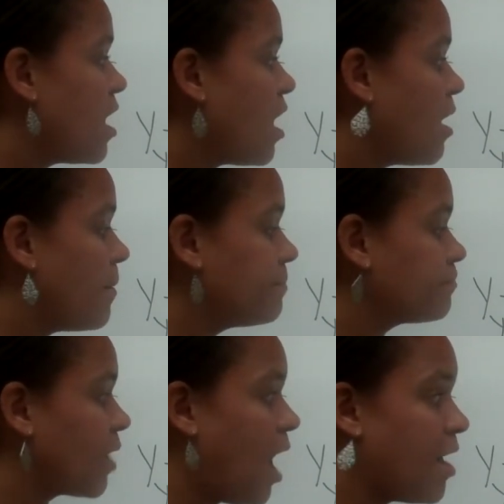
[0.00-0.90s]

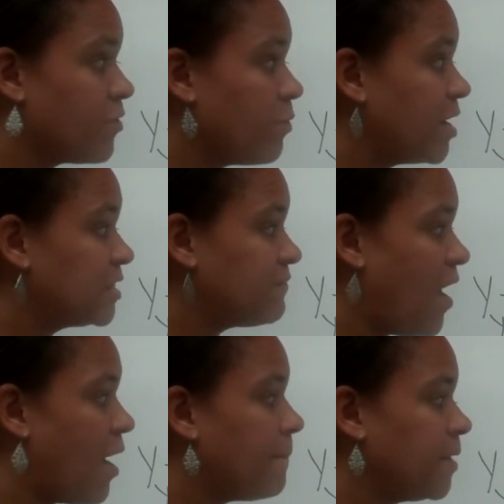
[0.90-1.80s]
Either way is fine,